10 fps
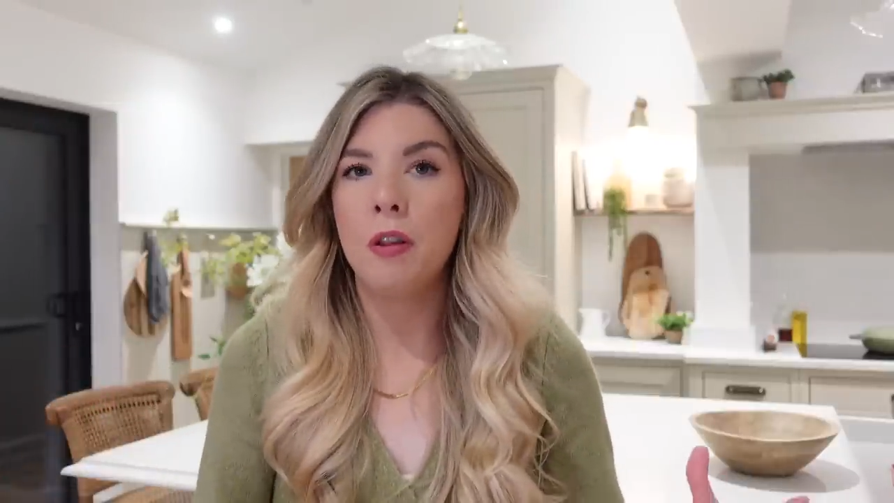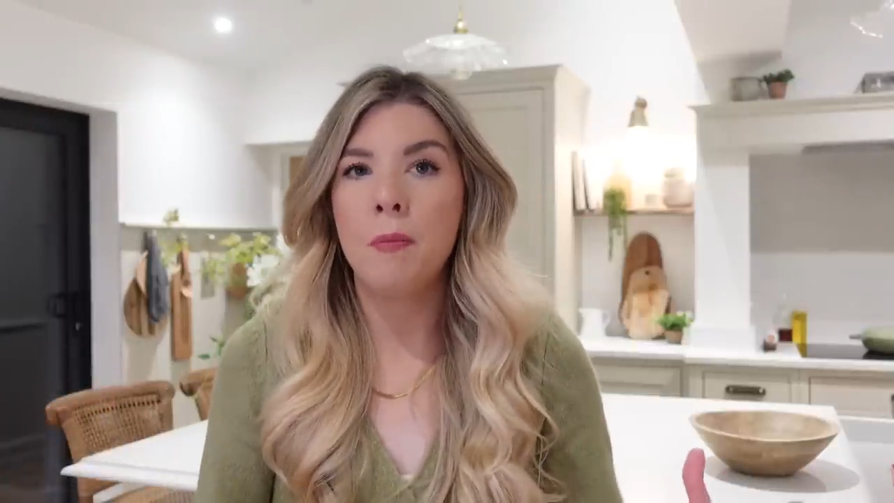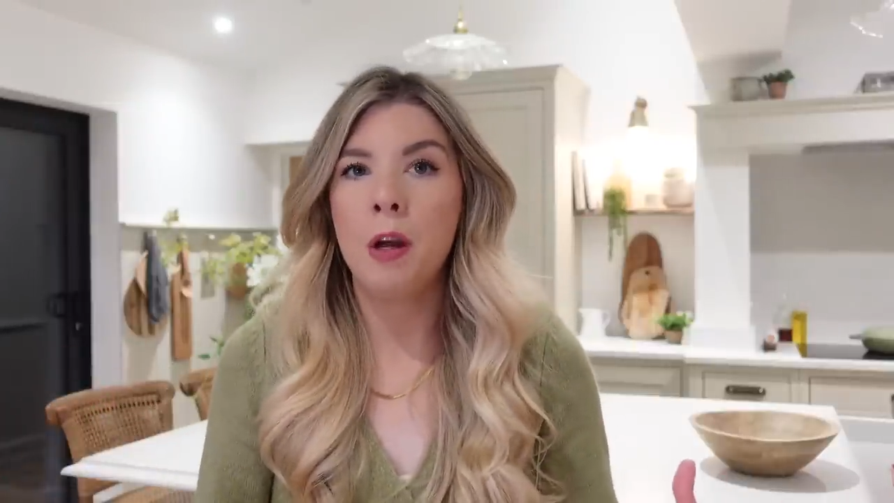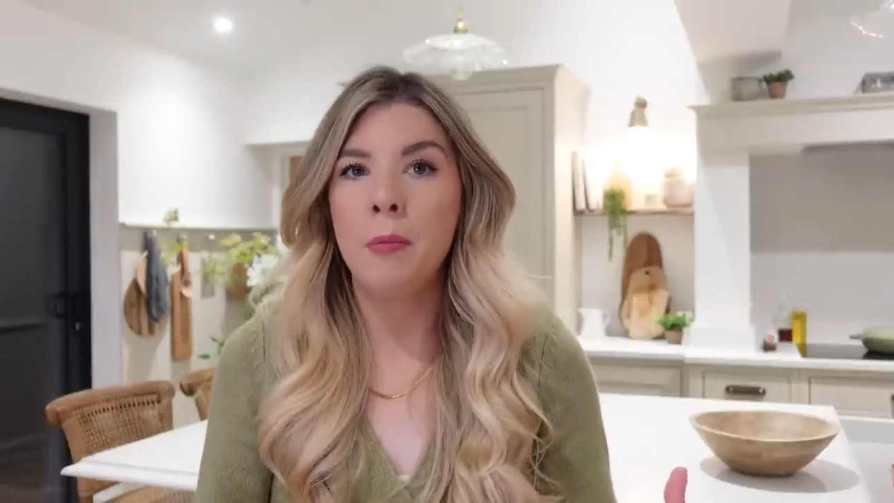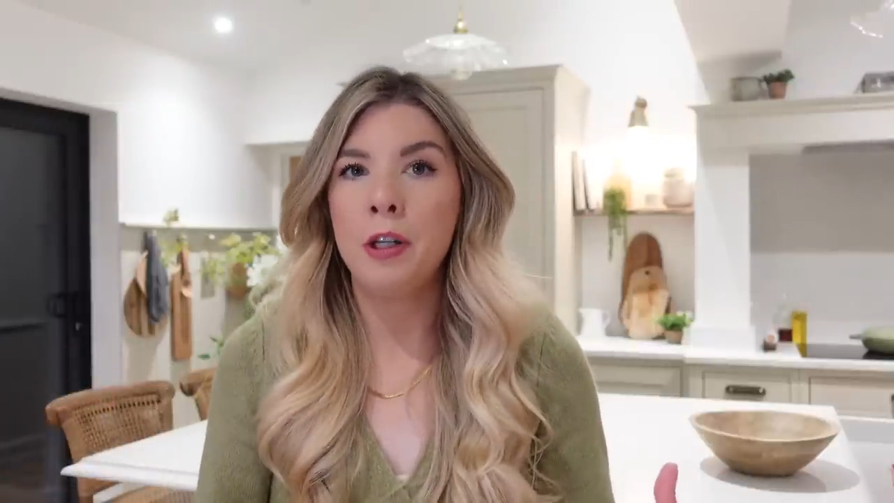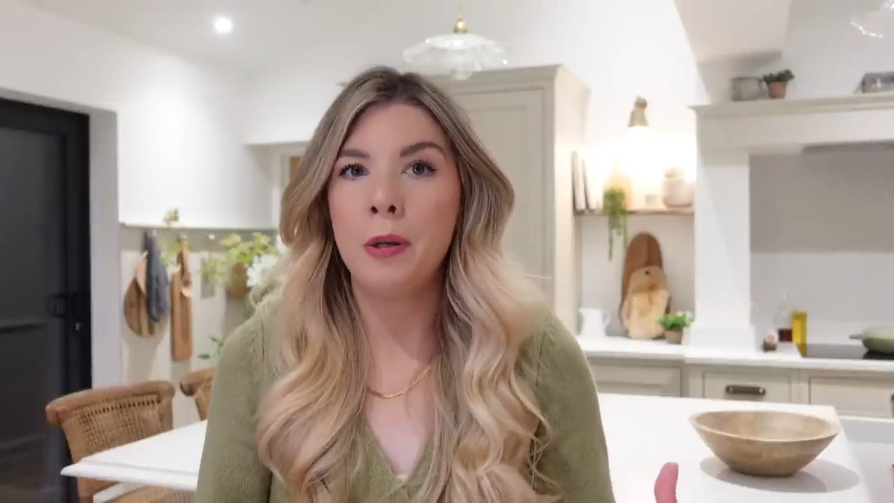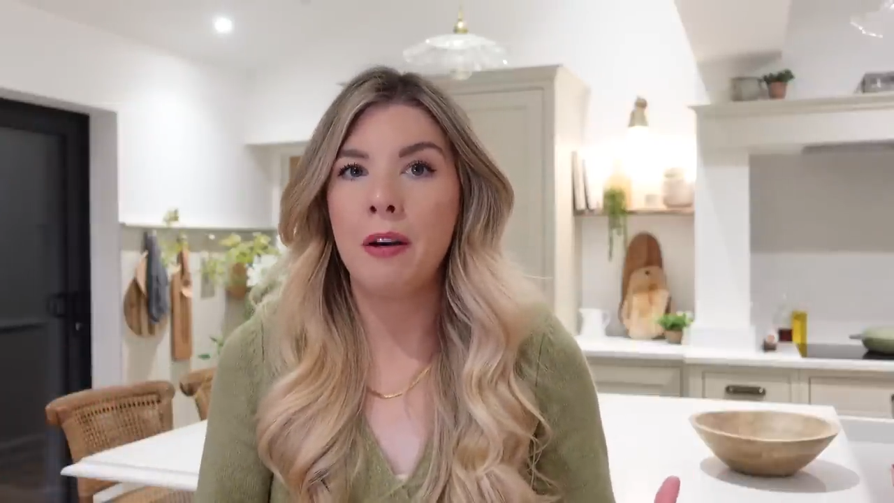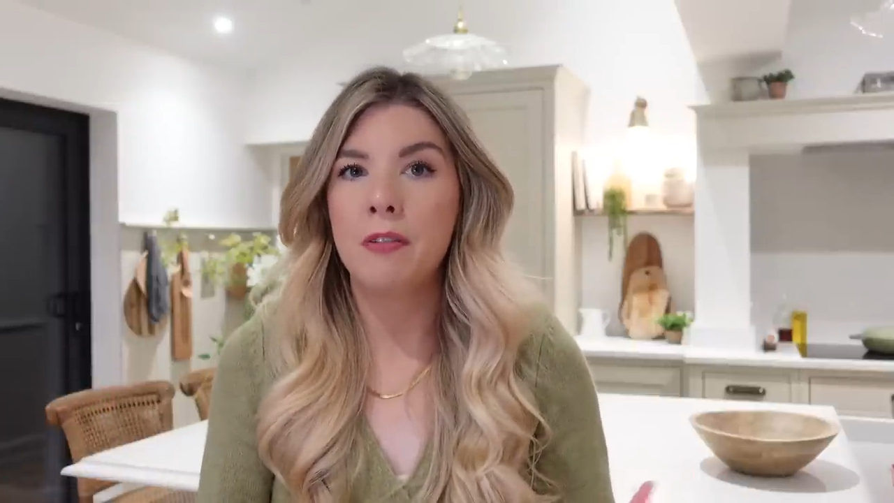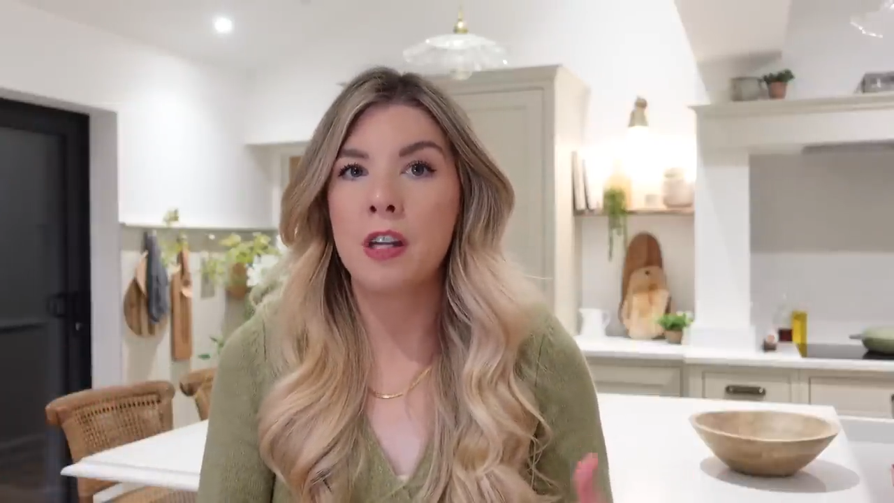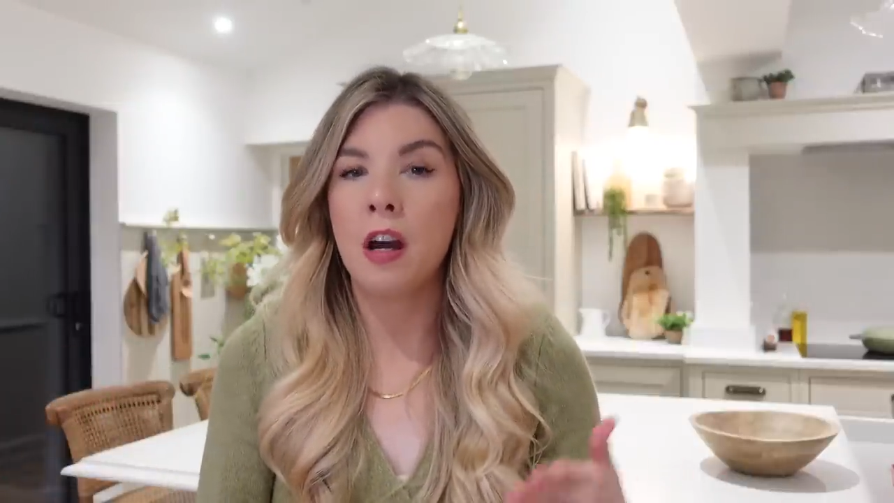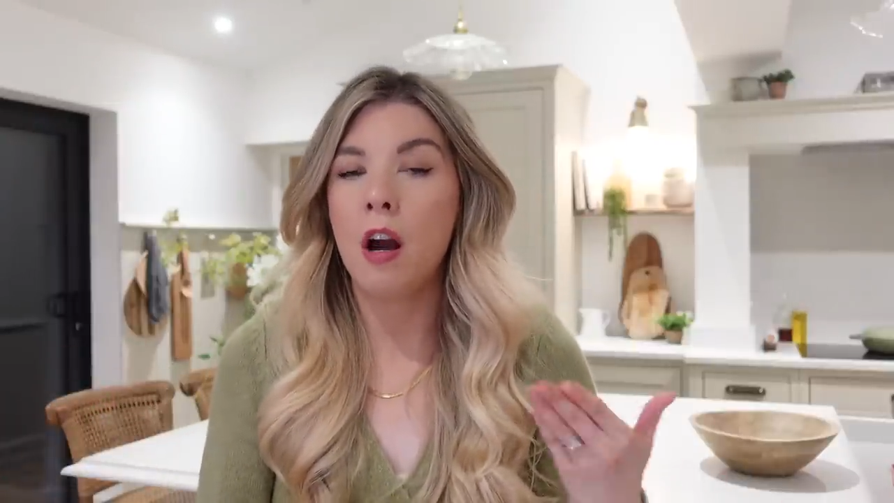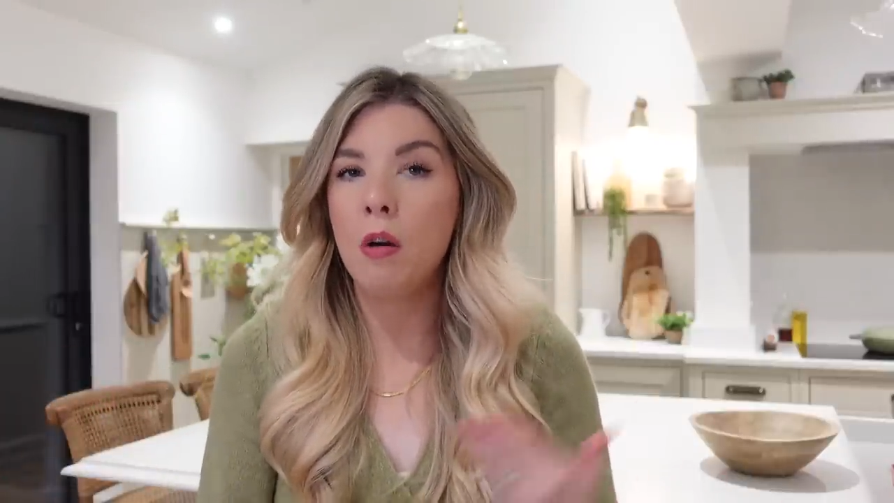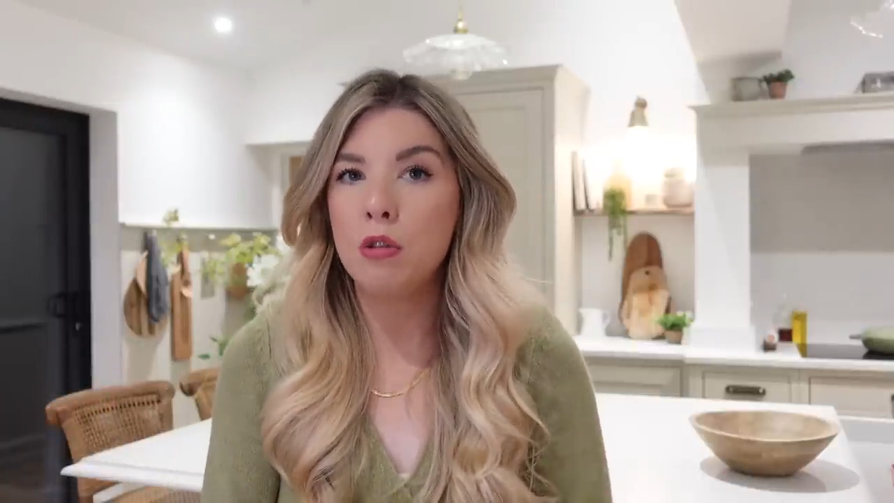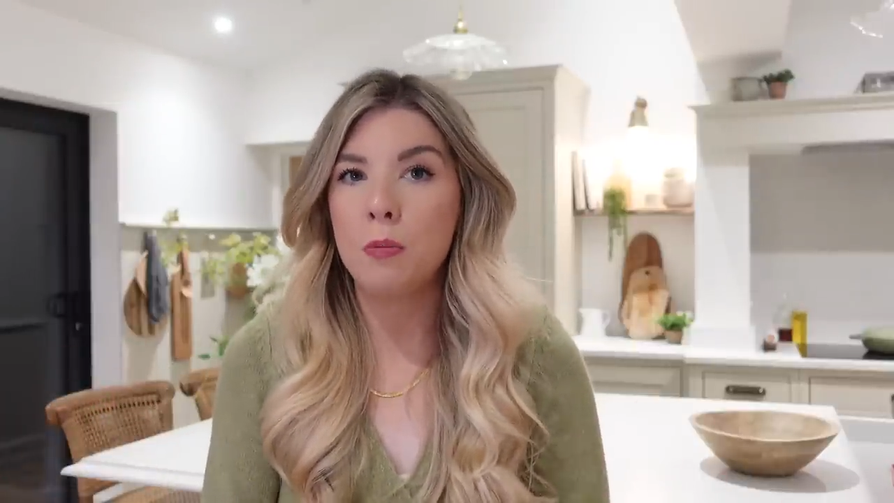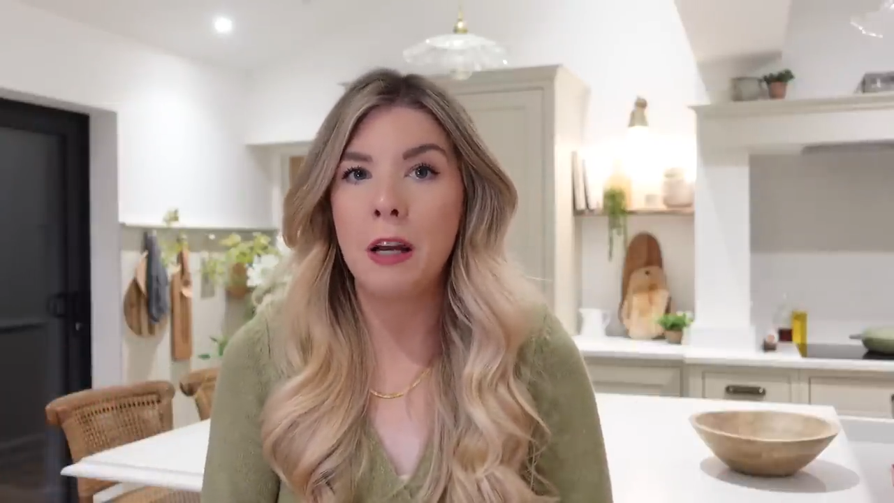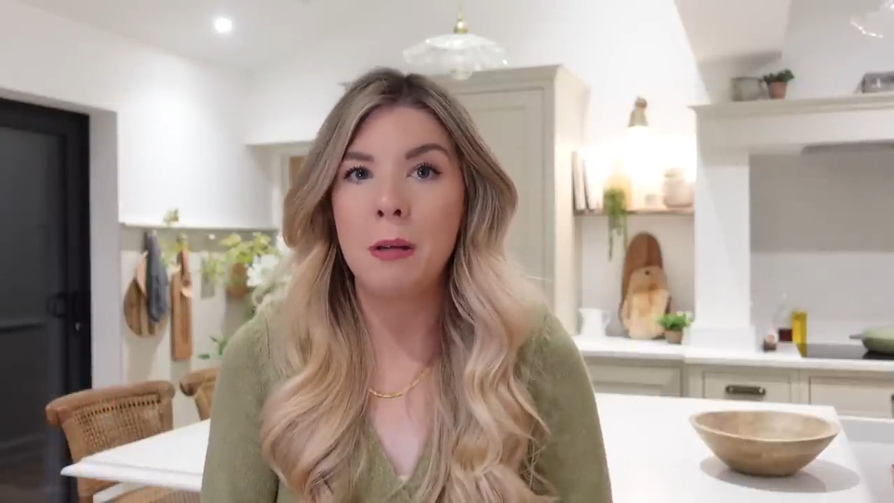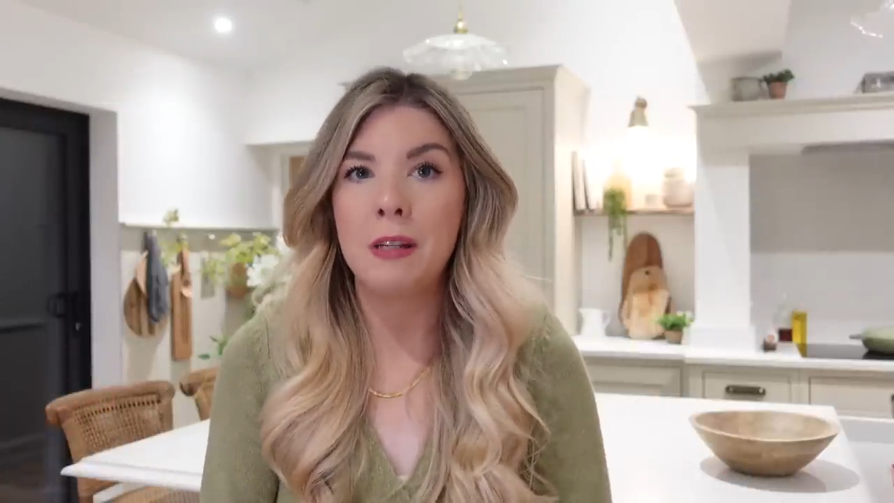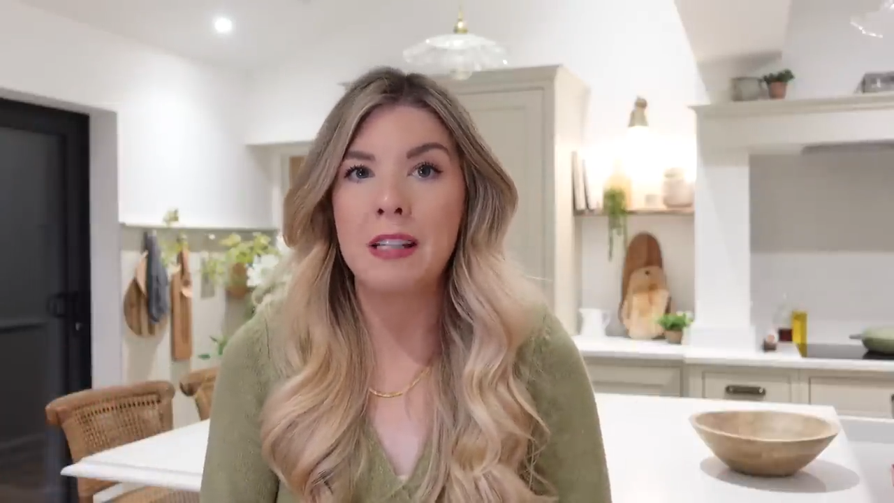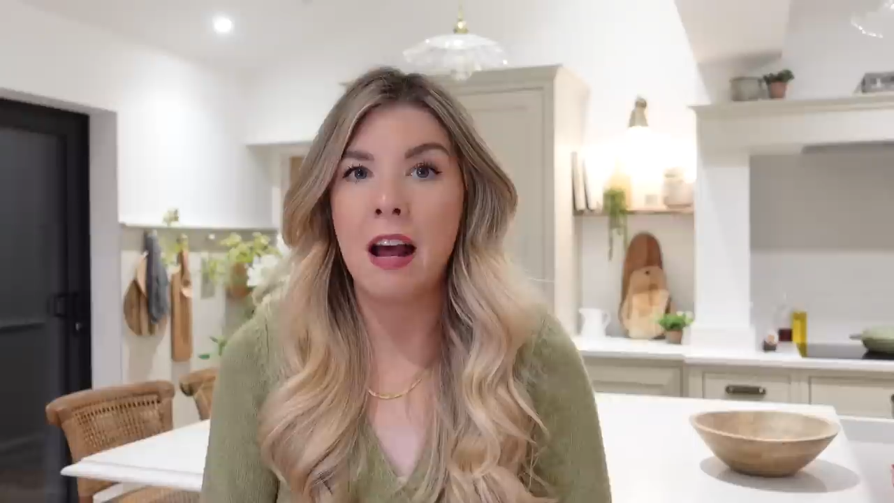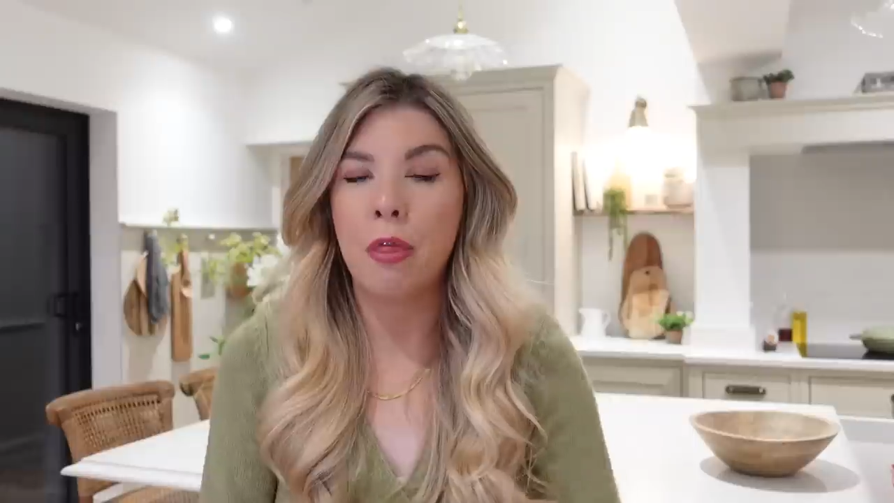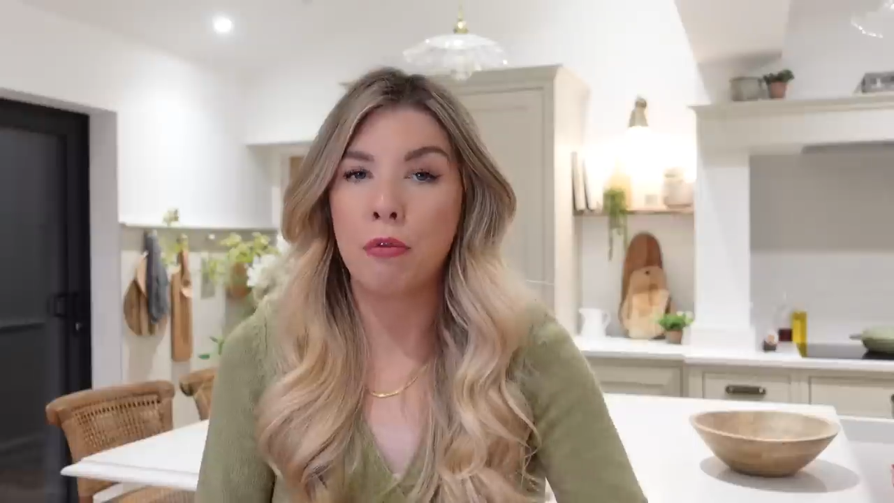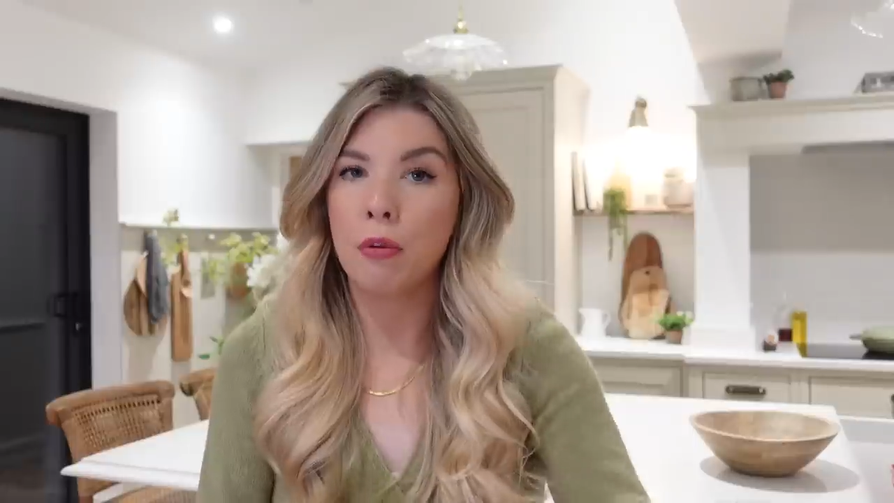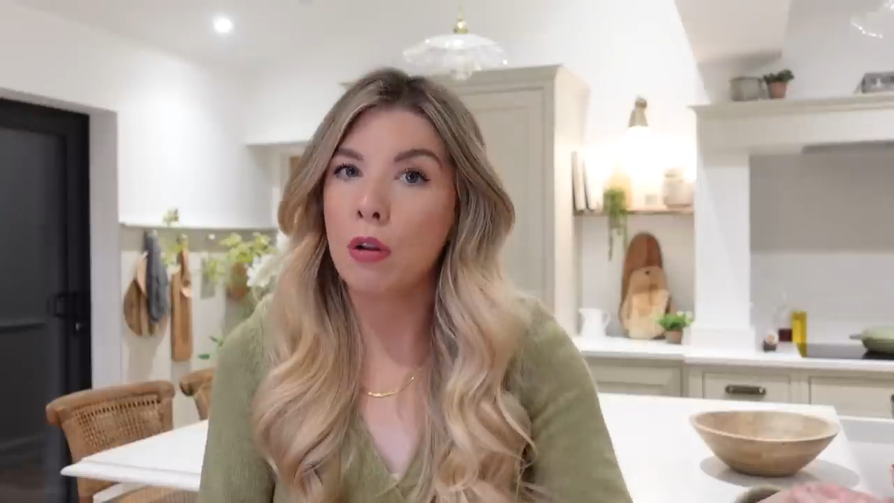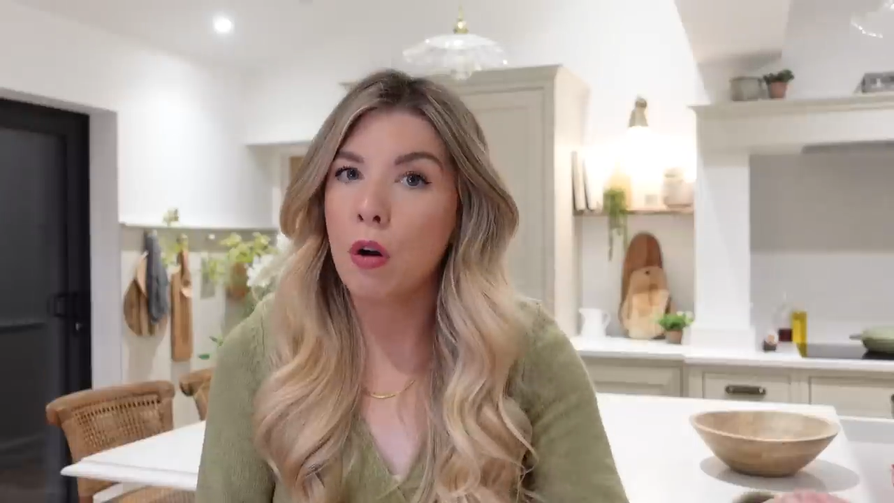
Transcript: at the moment you have to hold your baby's hand through the